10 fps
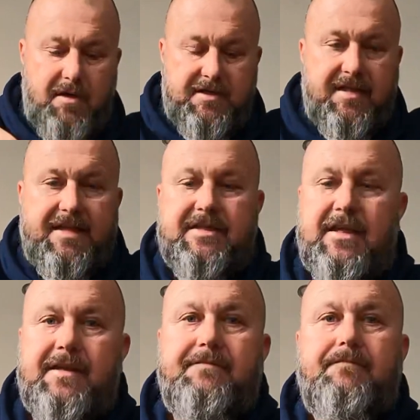So that's
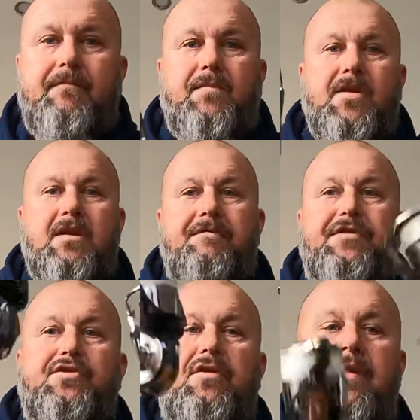it. If
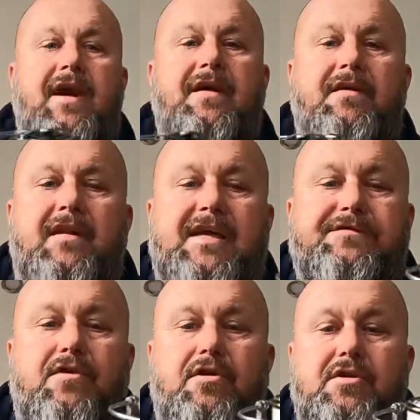you do that, they'll
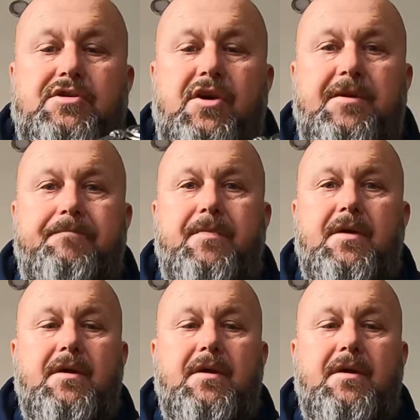last for a long time.